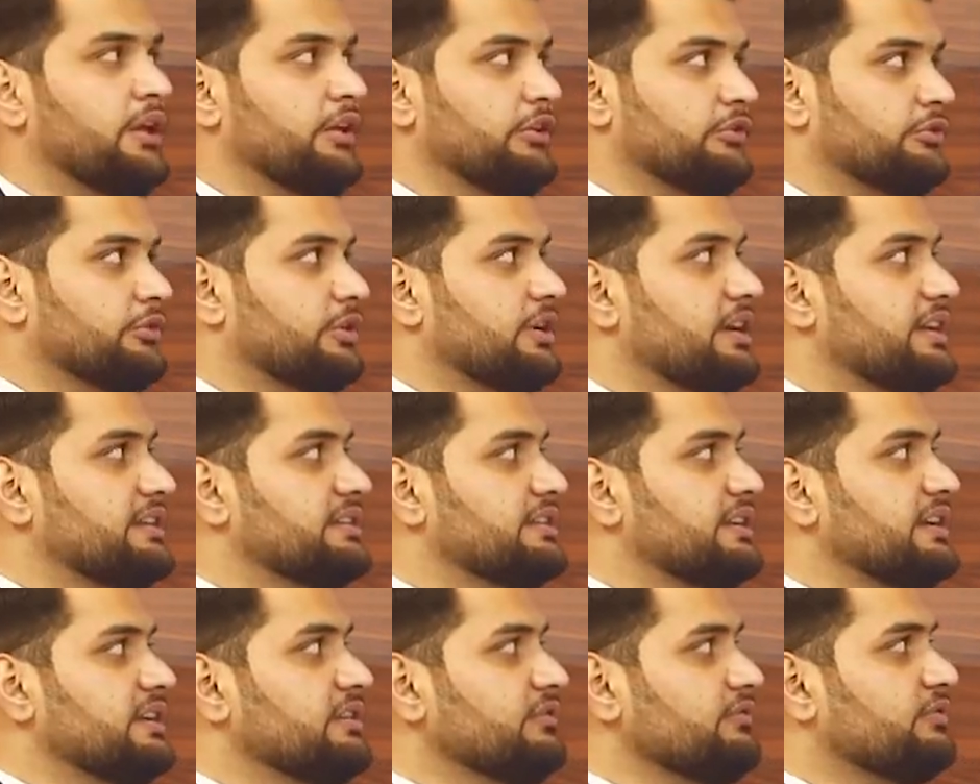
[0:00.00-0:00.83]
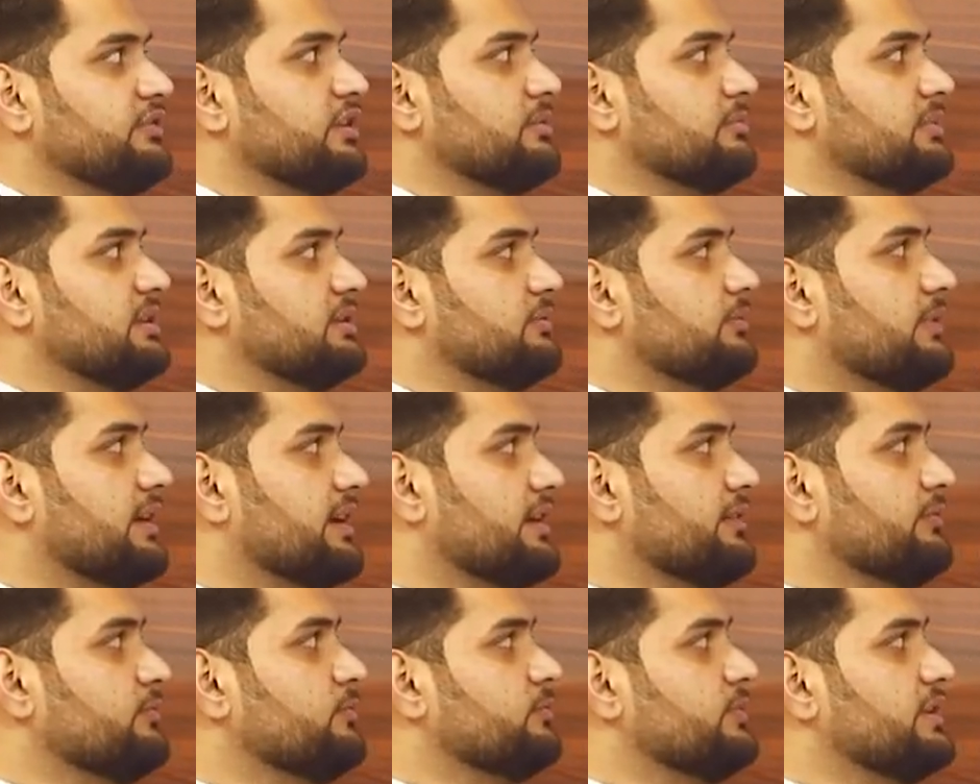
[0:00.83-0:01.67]
So in the informal
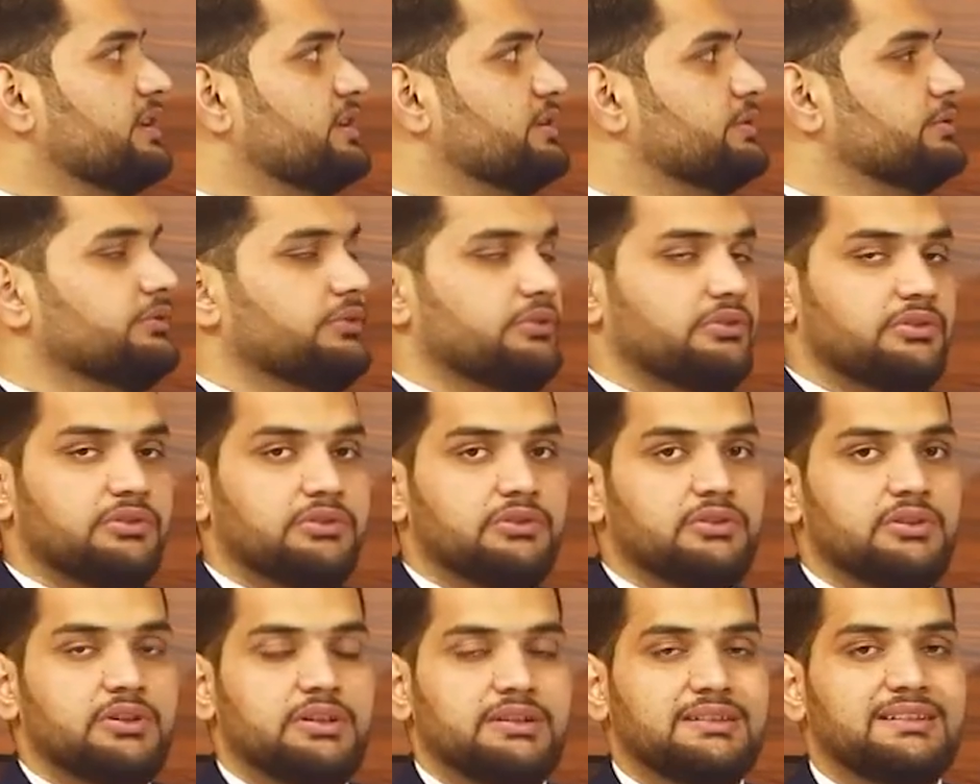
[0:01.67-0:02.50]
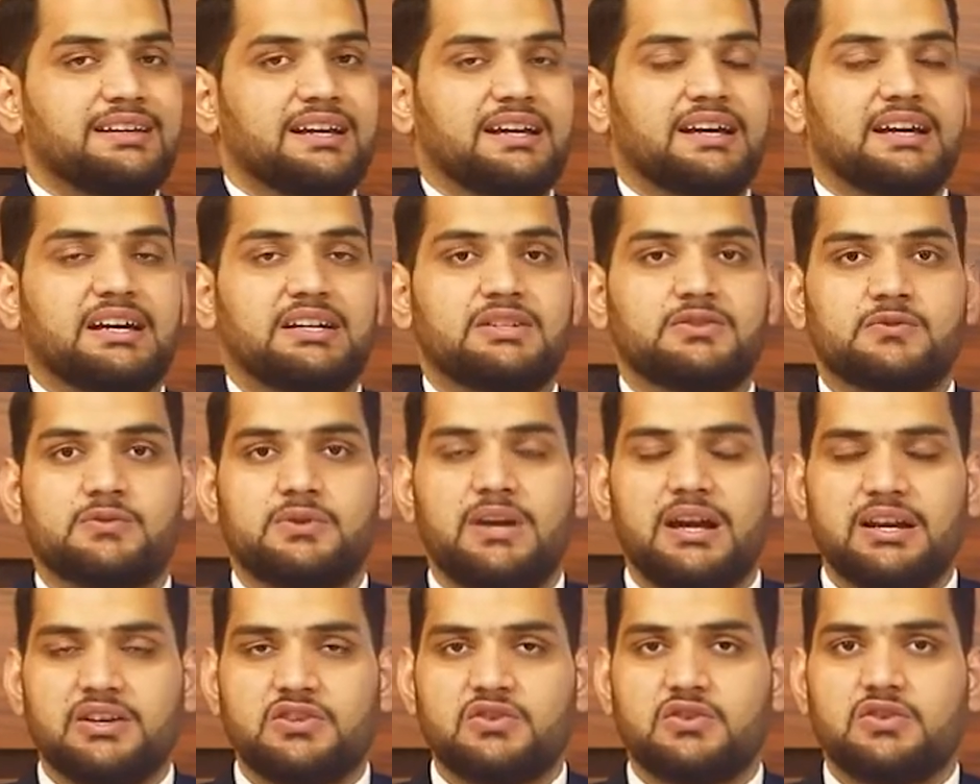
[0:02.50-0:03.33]
one, we use the
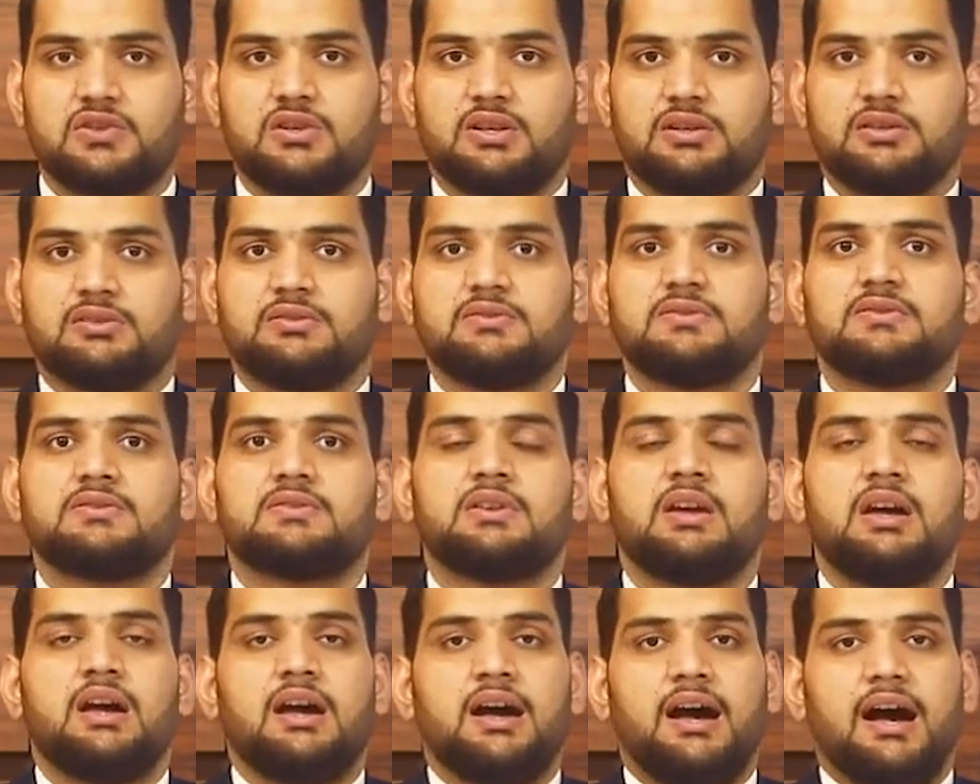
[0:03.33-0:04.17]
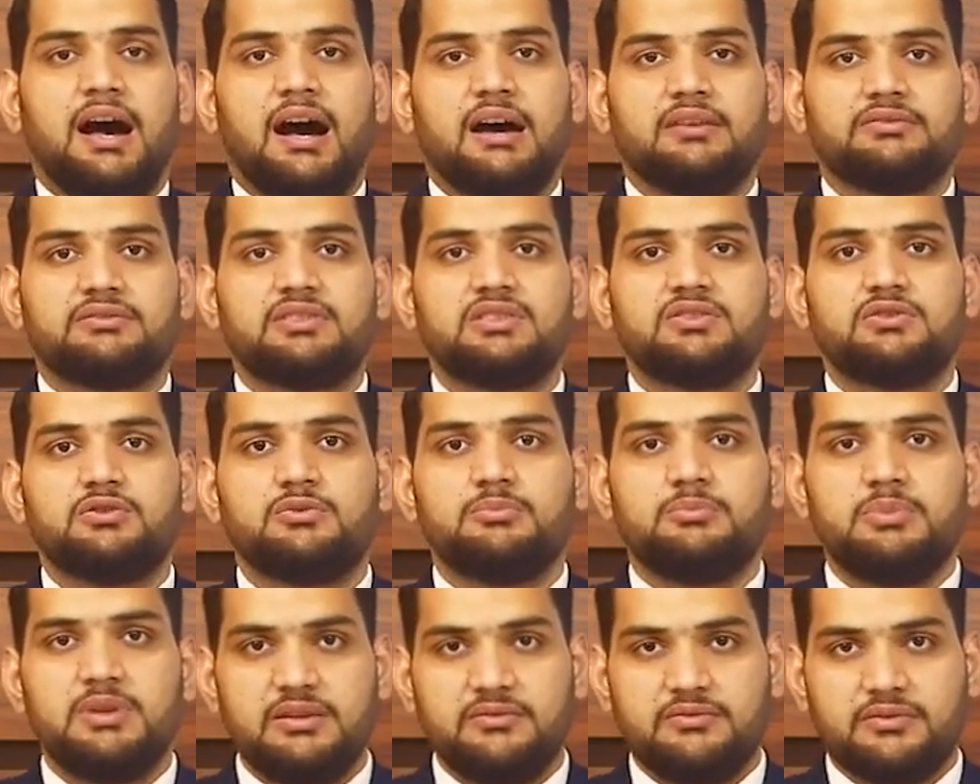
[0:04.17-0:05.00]
contractions of the
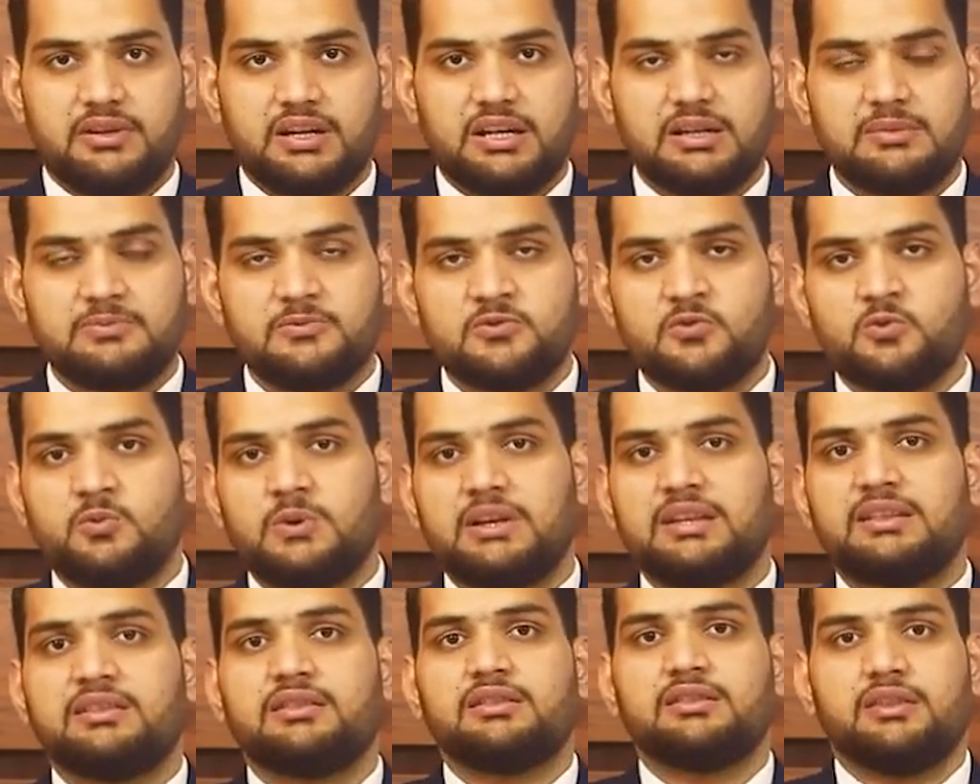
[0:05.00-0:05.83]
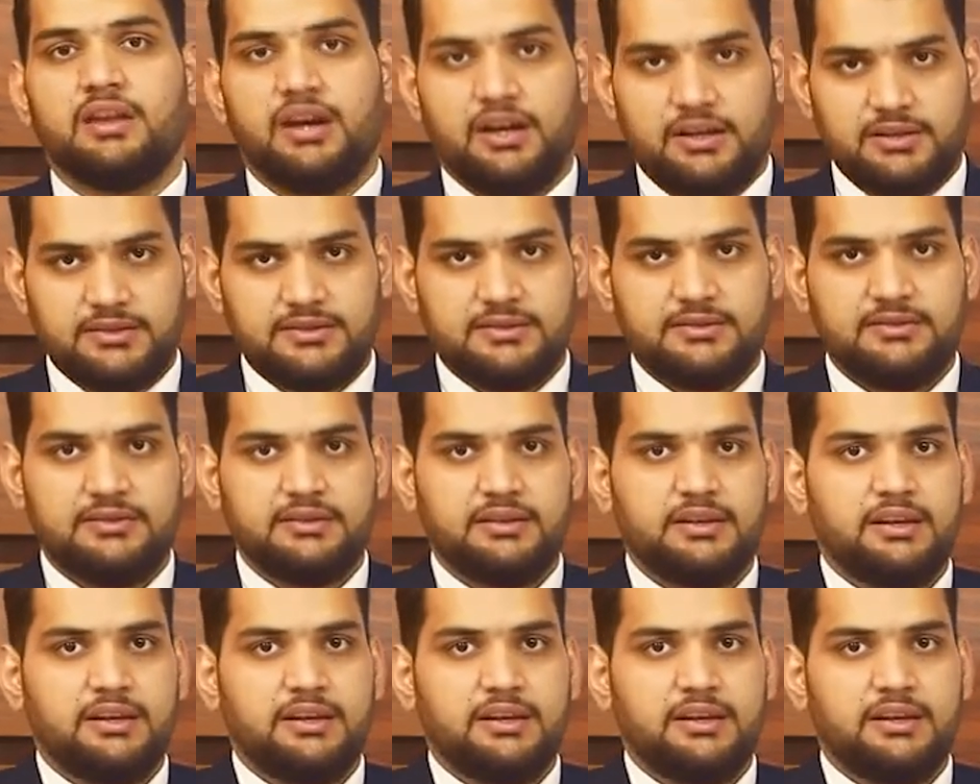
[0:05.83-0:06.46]
to be verbs with not.